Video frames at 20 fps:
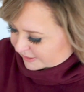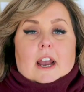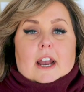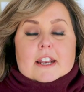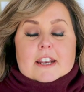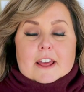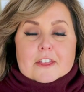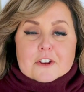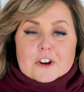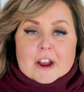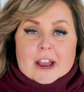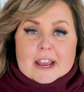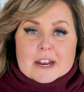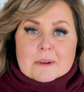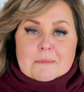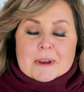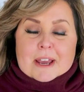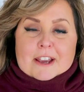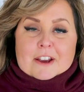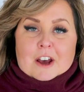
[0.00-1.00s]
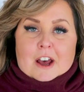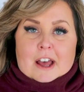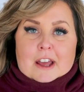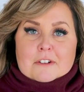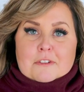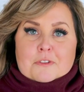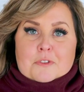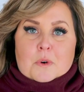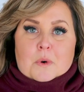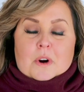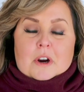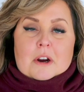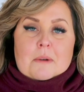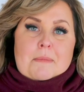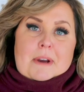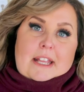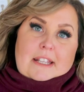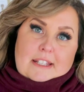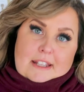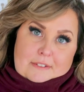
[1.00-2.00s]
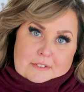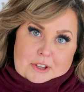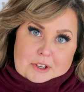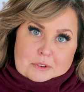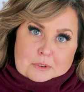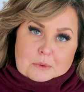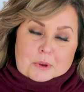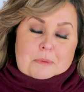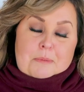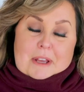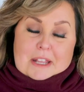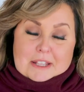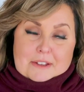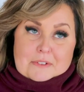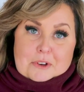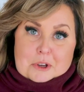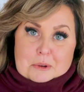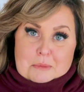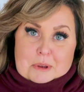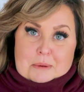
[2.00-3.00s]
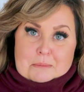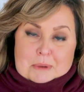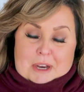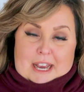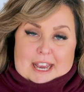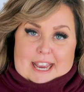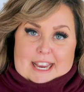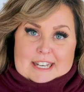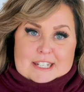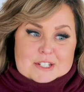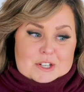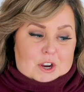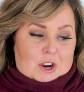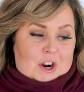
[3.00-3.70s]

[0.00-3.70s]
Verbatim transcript: Another item I got for my living room, with my living room in mind,